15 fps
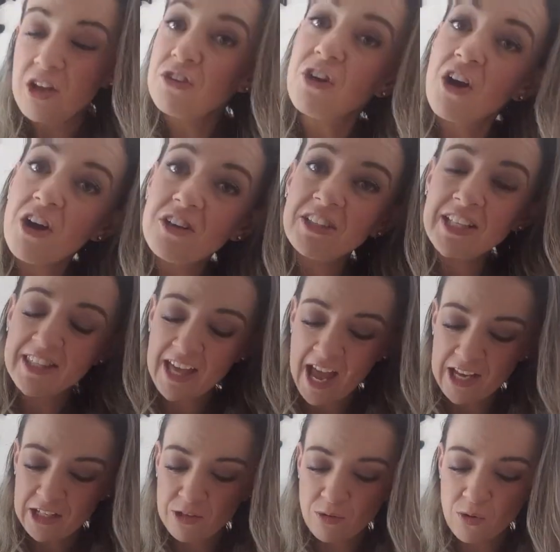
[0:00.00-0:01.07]
Not only
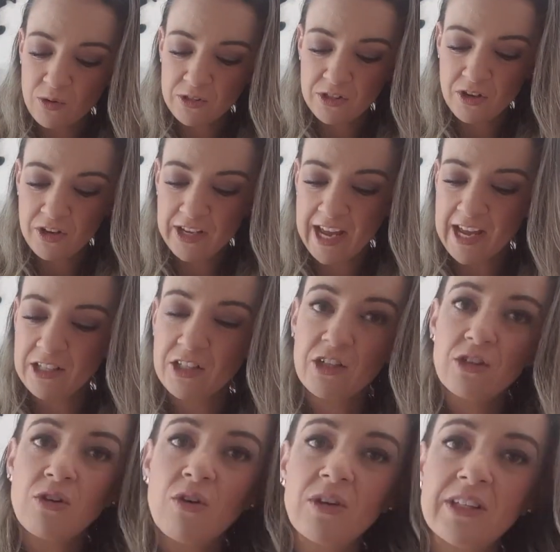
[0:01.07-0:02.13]
that, you also
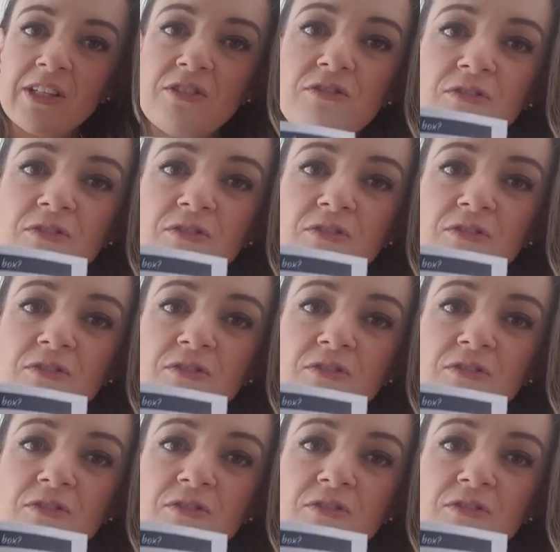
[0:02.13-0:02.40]
get your little